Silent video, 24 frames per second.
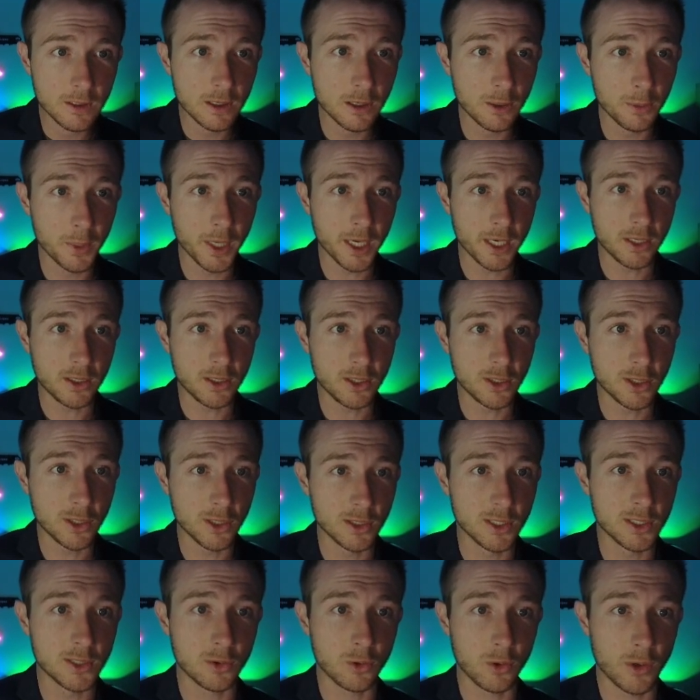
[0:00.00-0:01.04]
Oh my
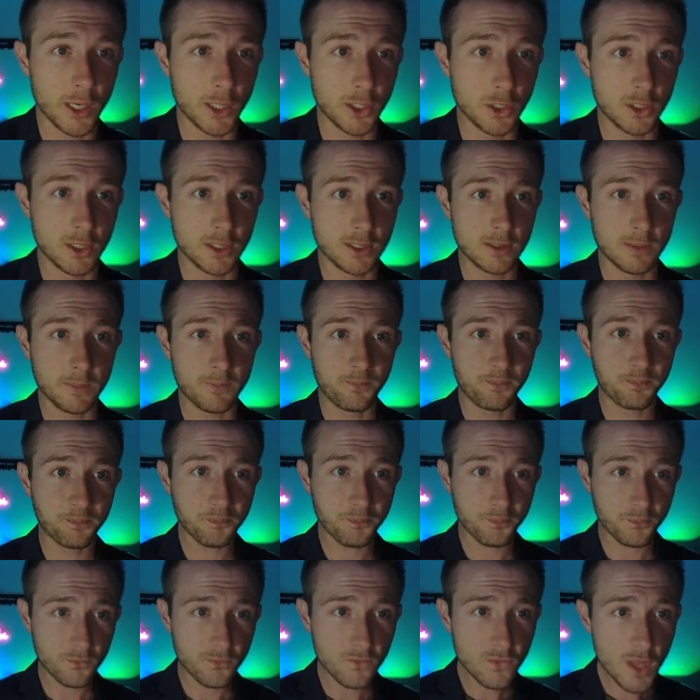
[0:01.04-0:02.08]
goodness gracious.
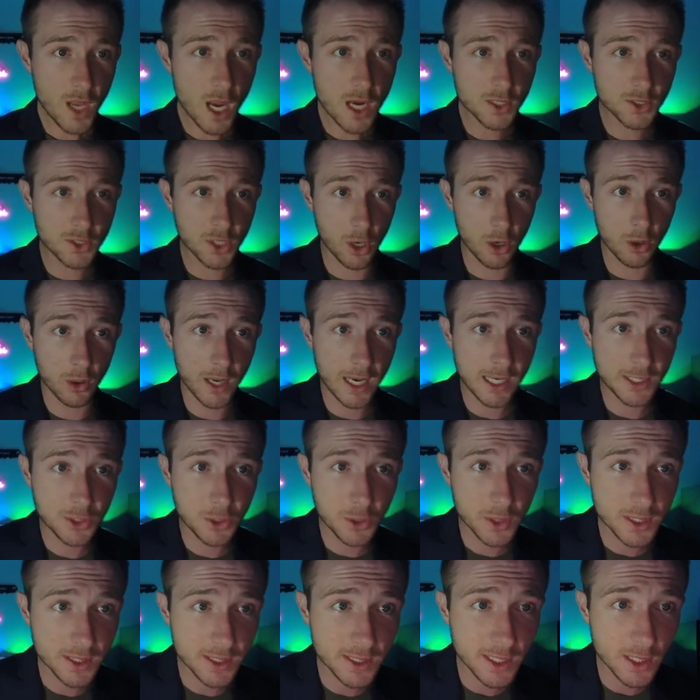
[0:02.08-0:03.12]
So, as
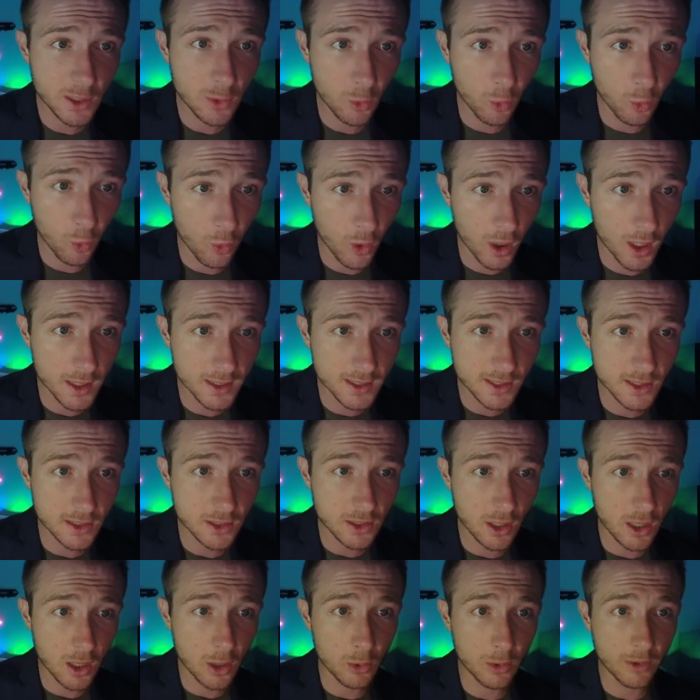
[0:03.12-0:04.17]
you can see,
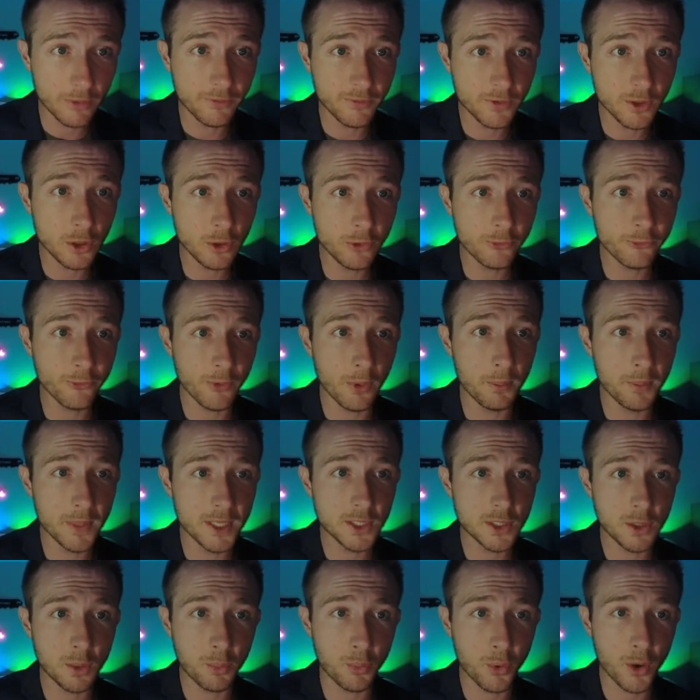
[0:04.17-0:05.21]
1-star review from
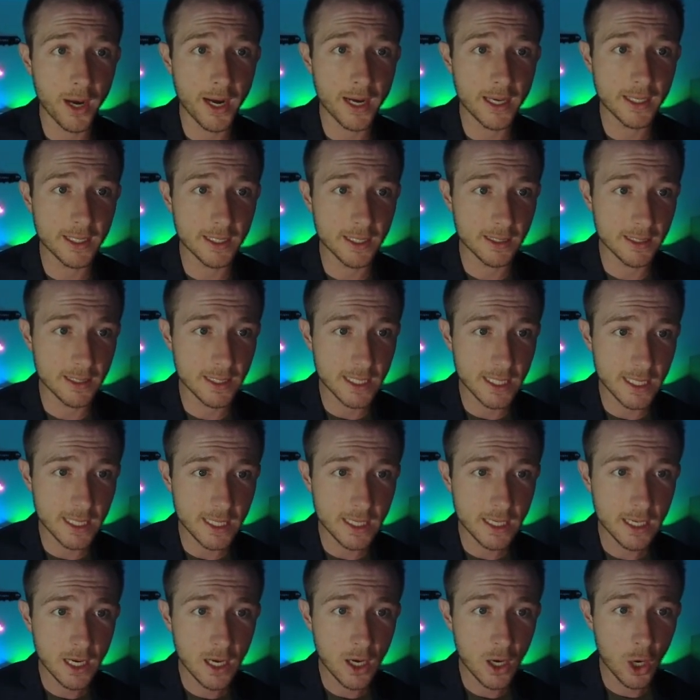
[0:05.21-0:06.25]
Mr. Brandon
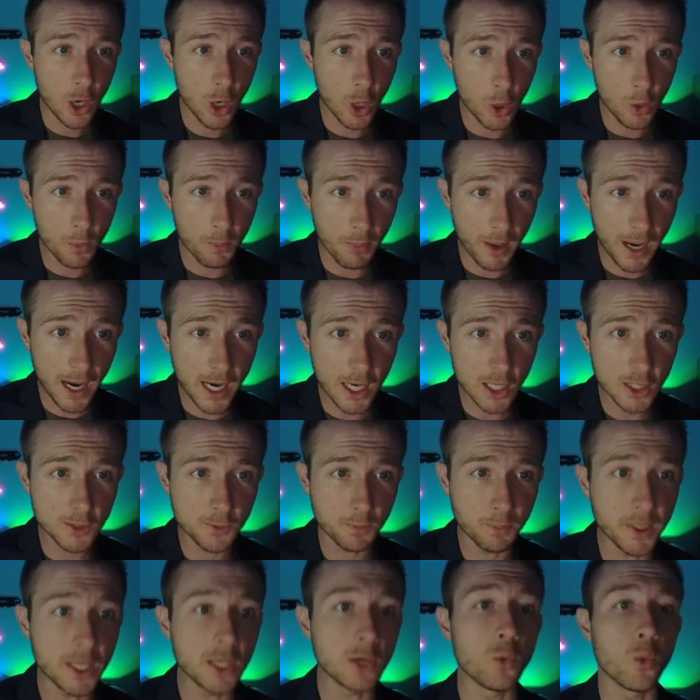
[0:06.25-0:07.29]
T. Home buyers
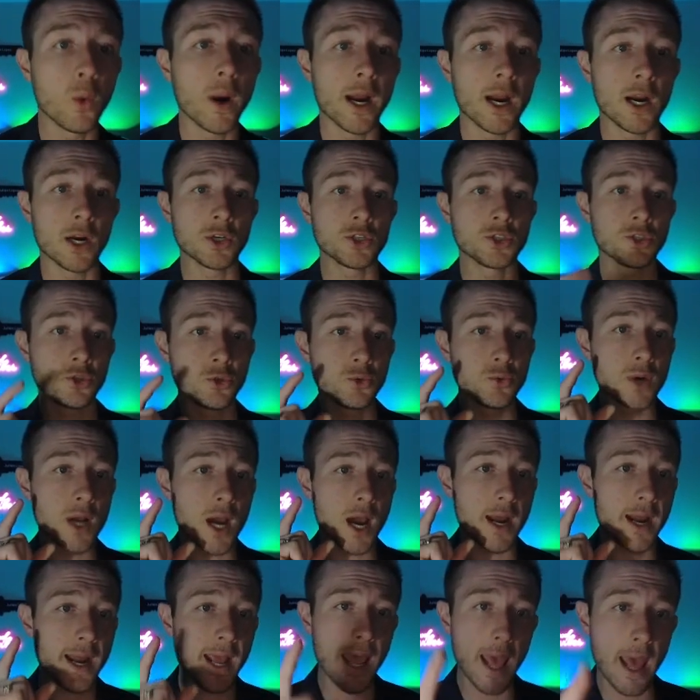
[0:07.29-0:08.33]
beware. Do
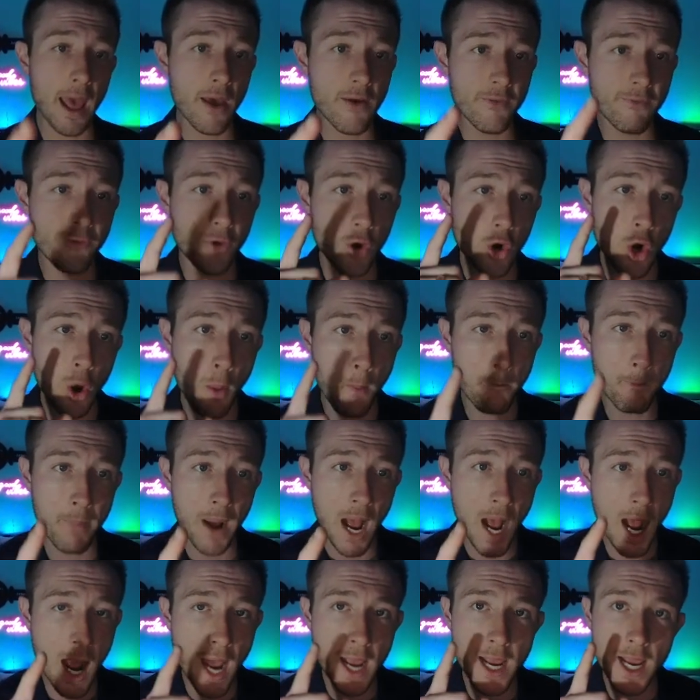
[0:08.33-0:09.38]
not ever
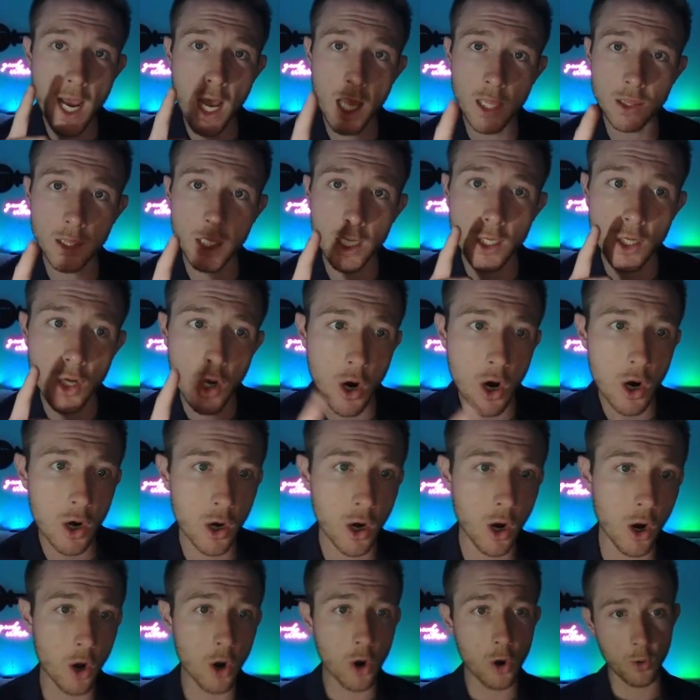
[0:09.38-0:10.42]
buy a
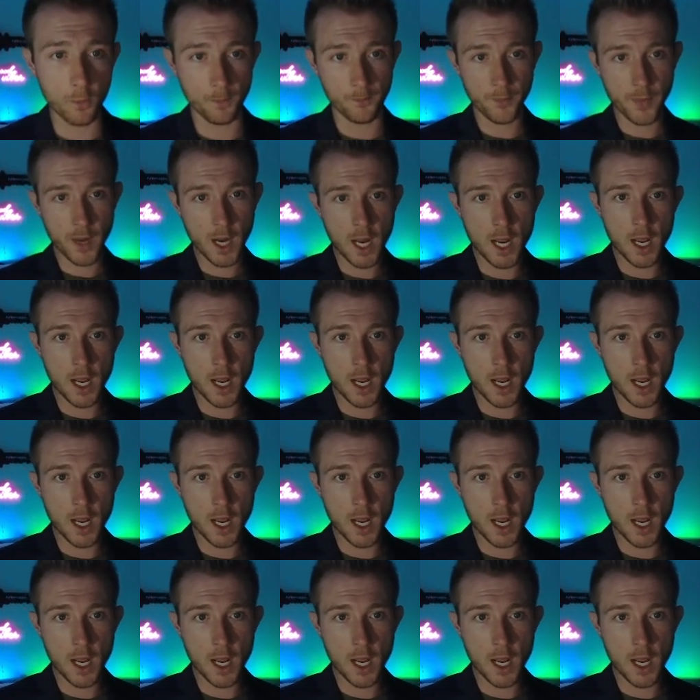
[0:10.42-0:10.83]
Lennar home.